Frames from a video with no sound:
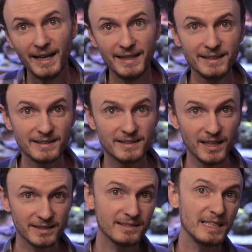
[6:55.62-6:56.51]
It
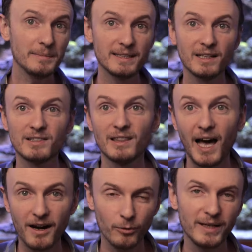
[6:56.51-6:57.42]
does seem like there's a
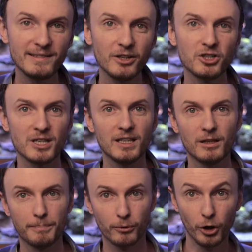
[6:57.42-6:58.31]
lot of research in
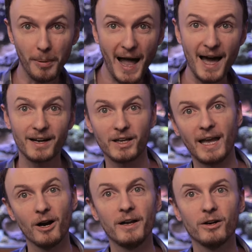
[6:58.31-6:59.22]
the probiotic
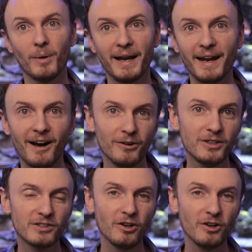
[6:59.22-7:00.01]
area right now,